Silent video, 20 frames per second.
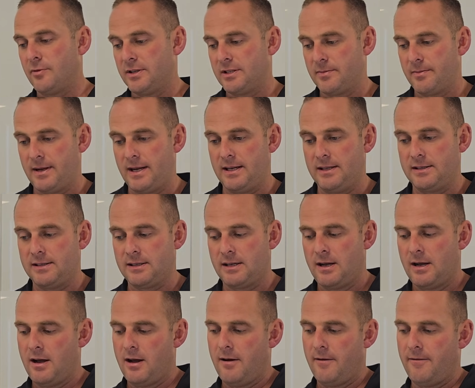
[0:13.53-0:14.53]
which means
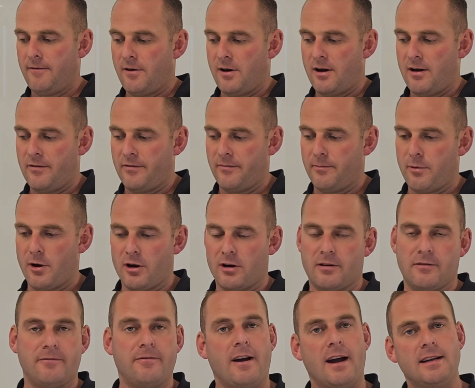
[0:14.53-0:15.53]
5
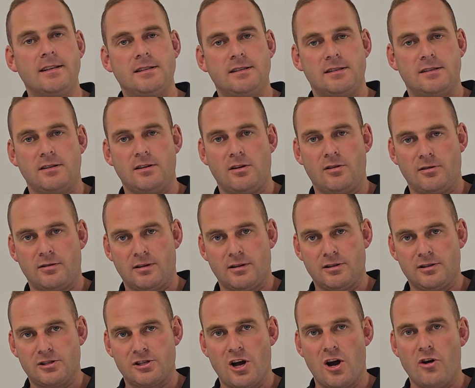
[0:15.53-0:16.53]
broken faces on the
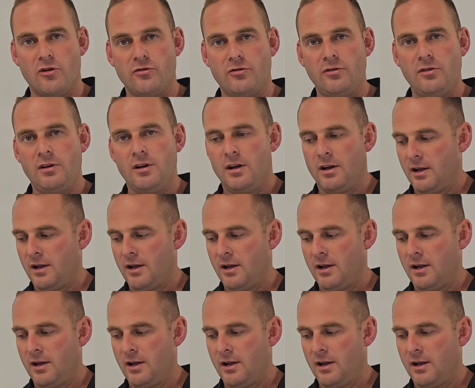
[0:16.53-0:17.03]
stone